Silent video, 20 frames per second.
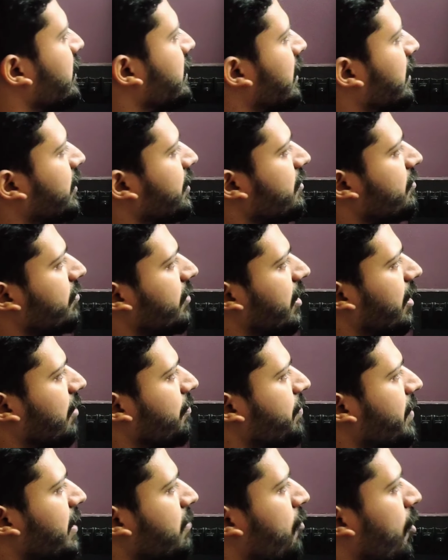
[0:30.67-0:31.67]
there is
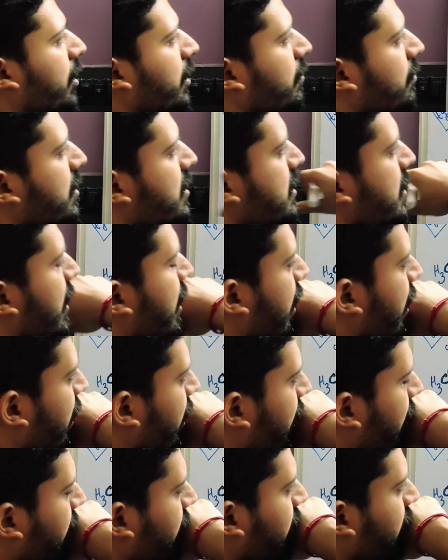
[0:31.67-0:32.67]
a big molecule is there
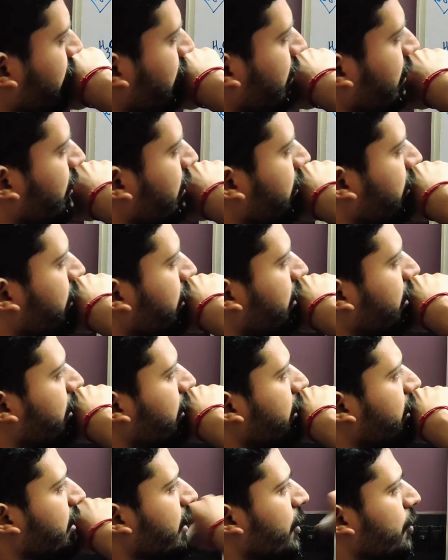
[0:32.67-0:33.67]
and
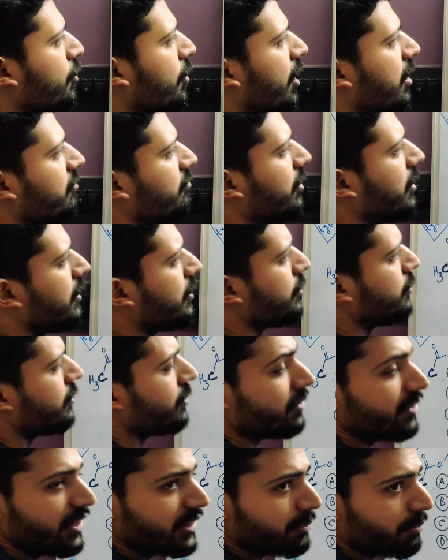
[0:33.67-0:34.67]
it need to convert
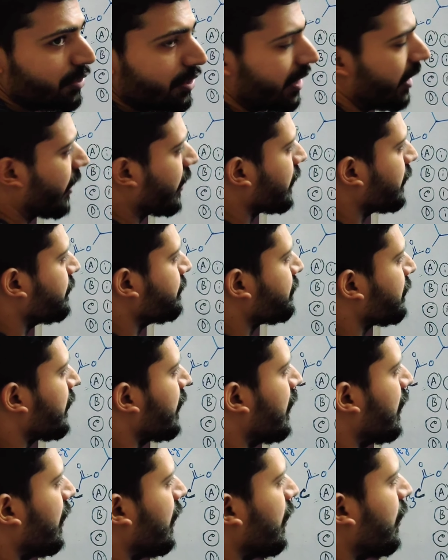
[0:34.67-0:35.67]
to this product.
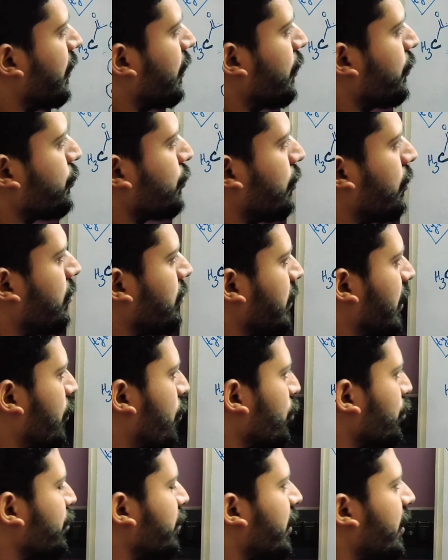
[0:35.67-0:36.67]
So the
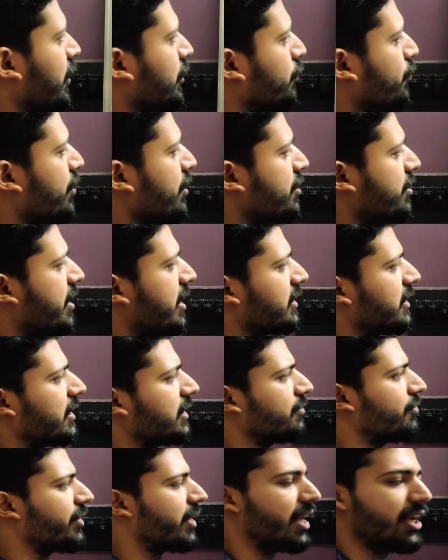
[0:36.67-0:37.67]
question is which
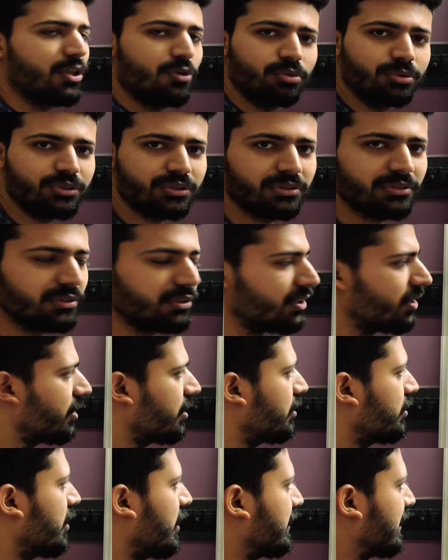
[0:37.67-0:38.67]
reagent we can use.
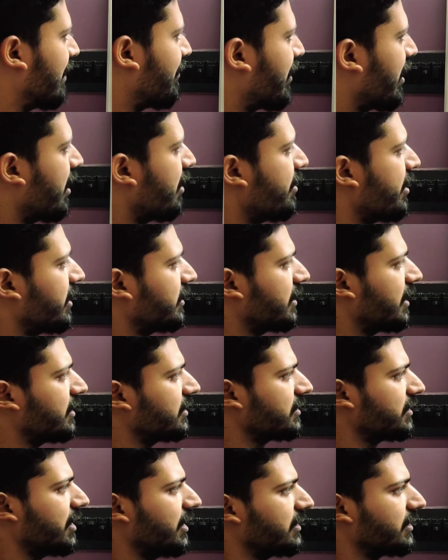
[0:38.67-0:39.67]
There are several
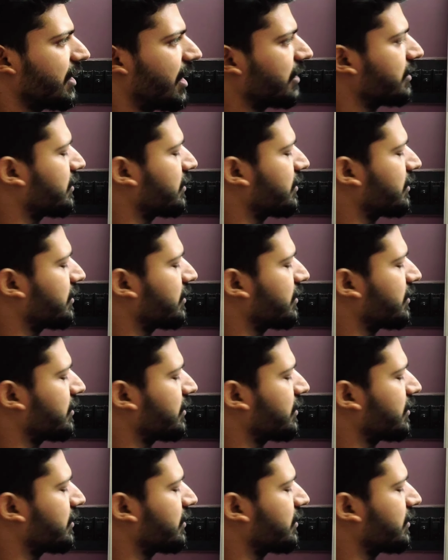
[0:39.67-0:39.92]
reagents is